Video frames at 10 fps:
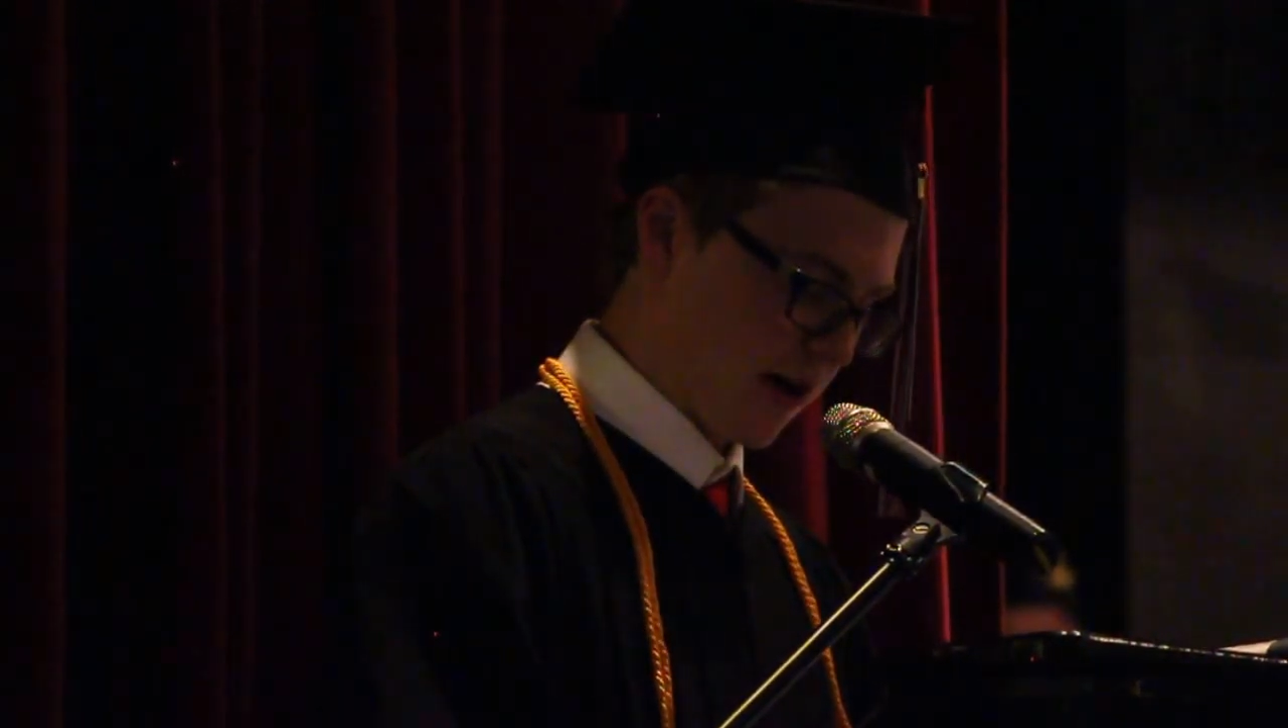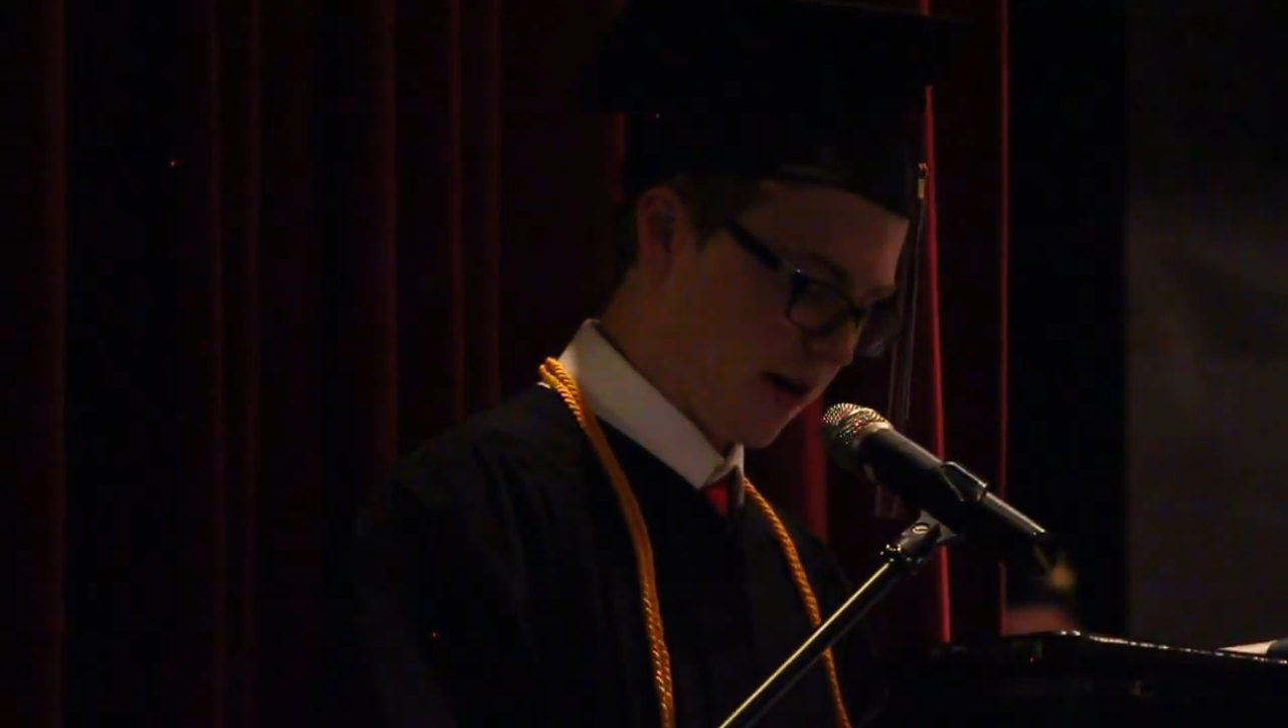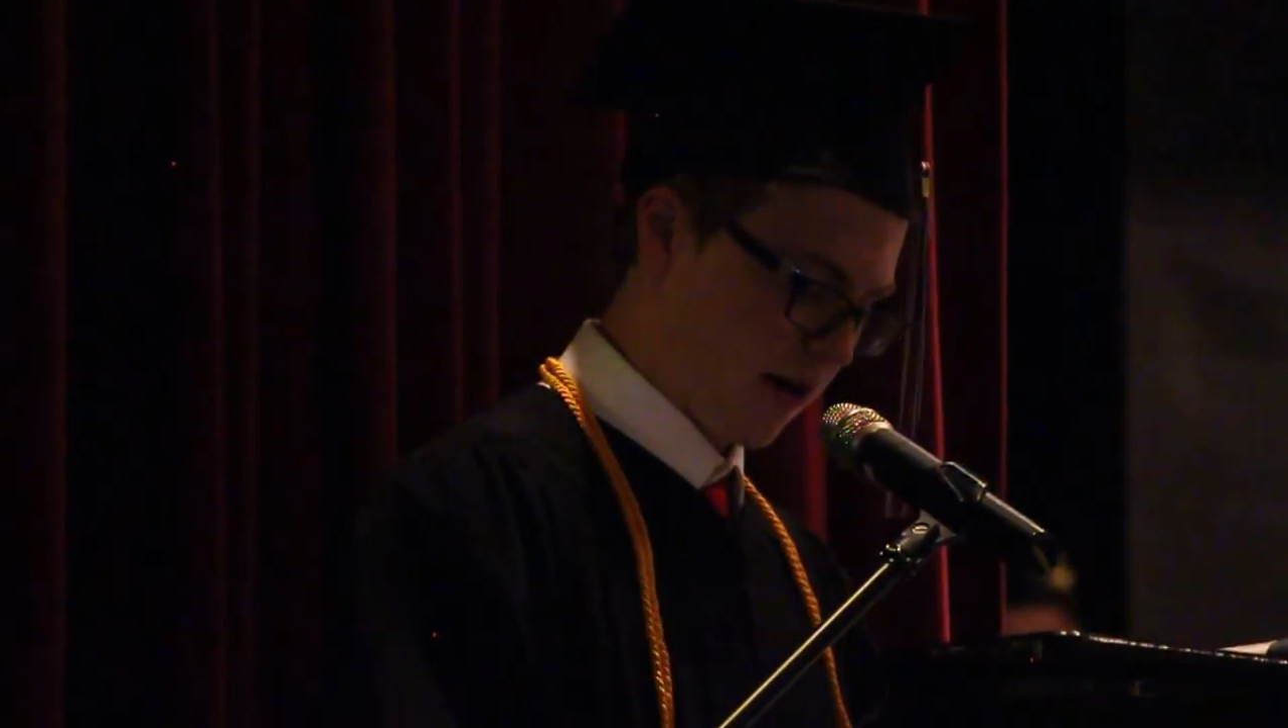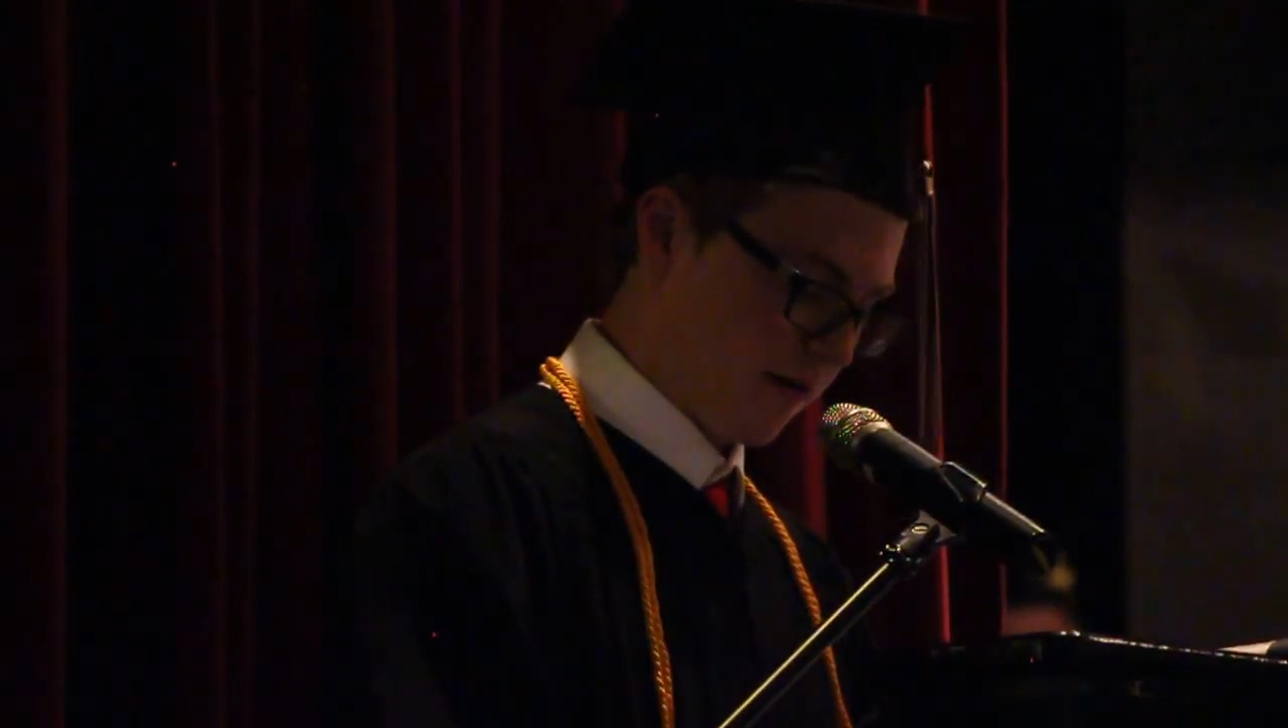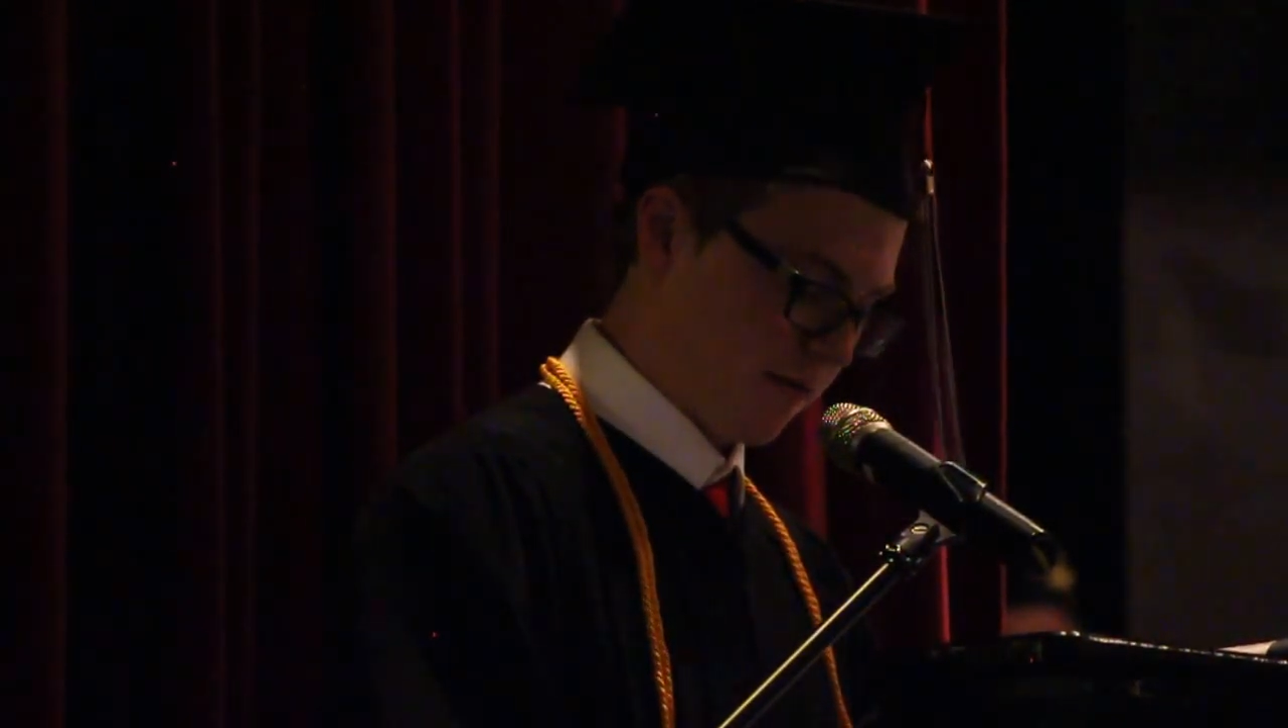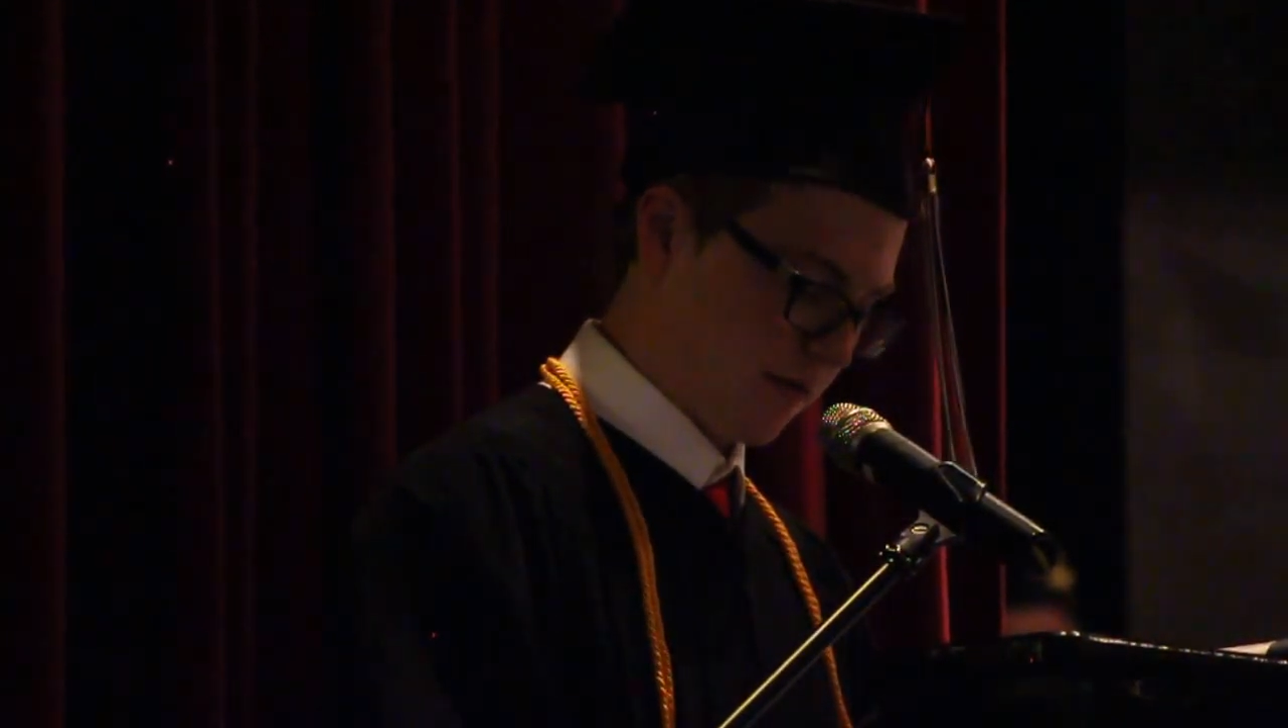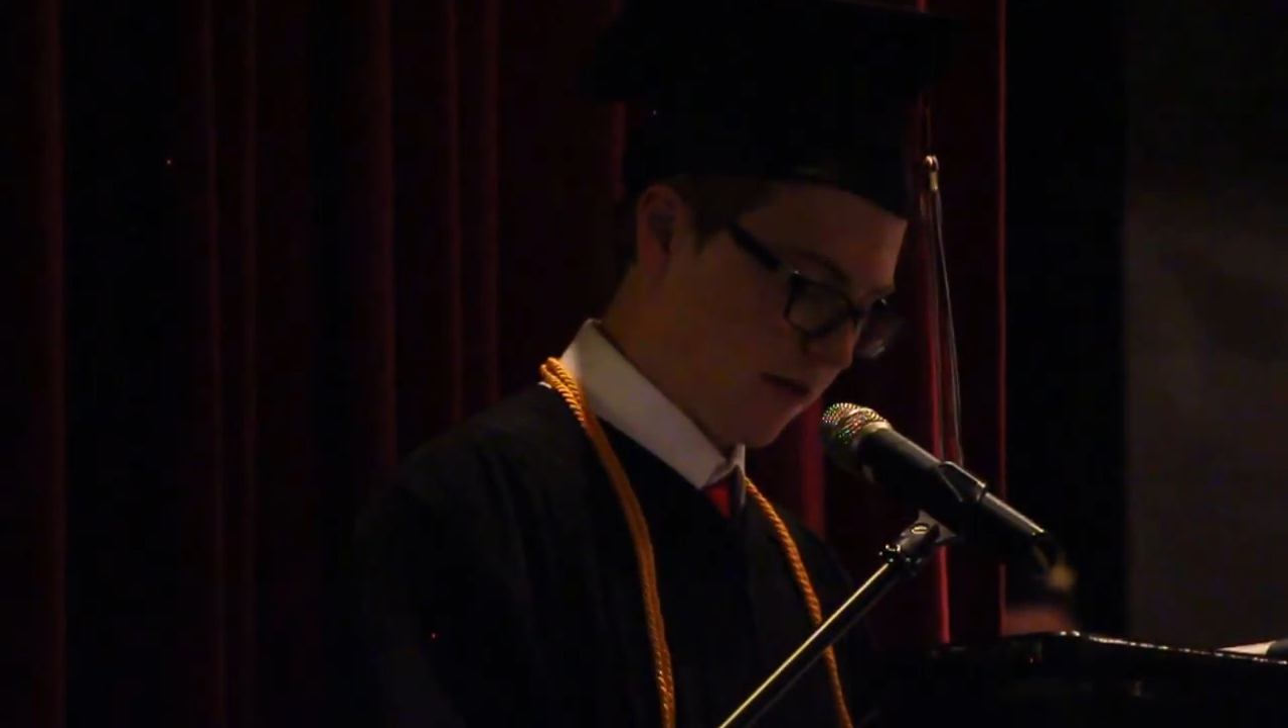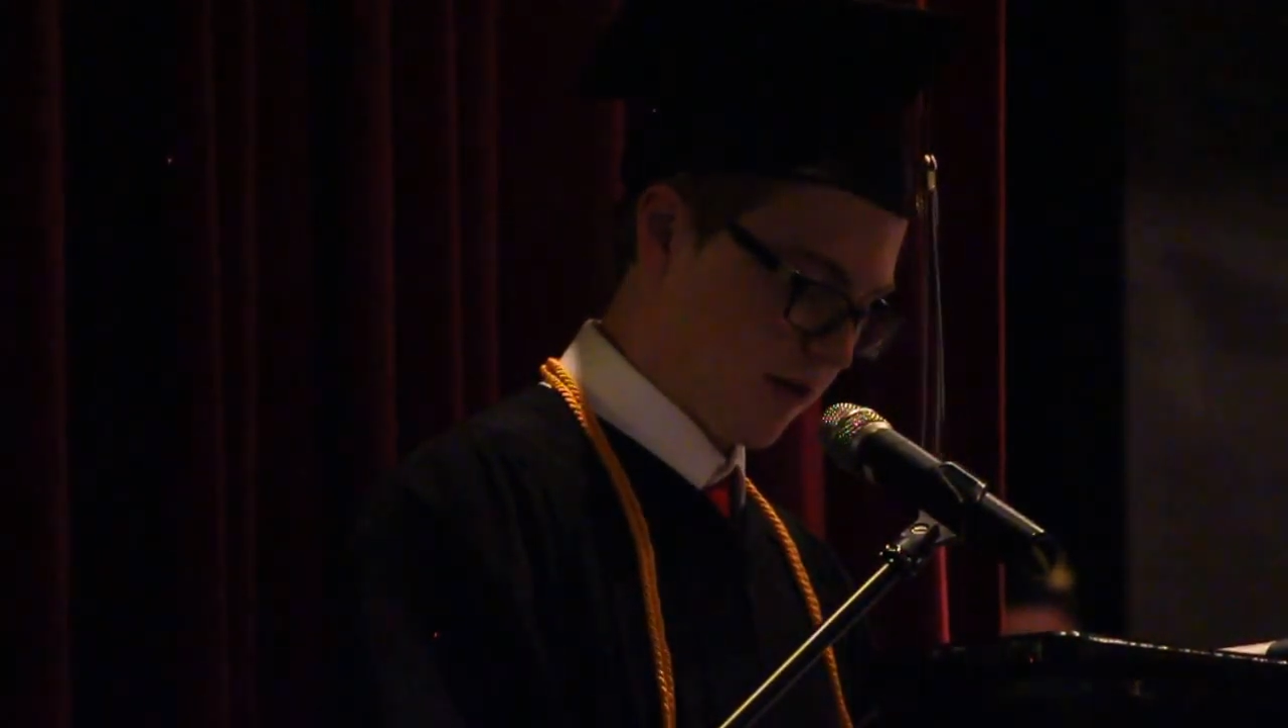it off,